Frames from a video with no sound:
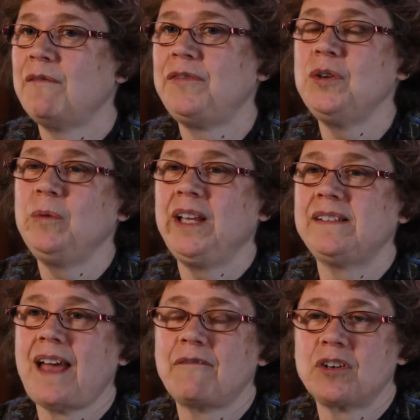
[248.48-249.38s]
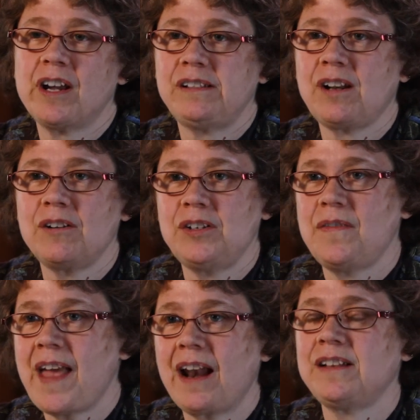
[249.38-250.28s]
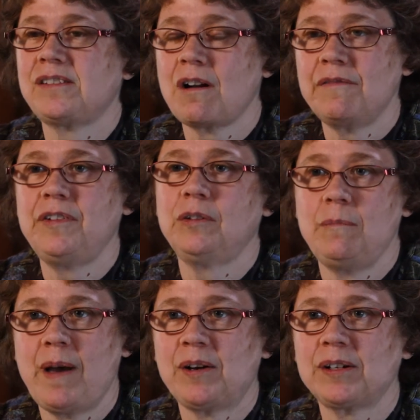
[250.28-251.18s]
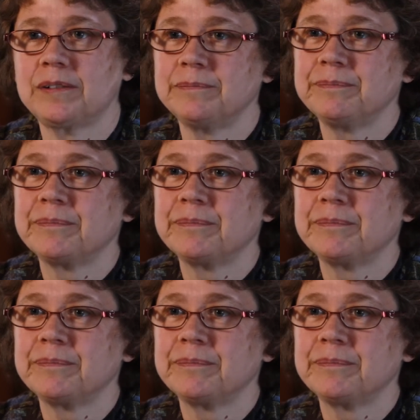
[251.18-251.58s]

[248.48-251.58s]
A few weeks after I started doing that, I started feeling better.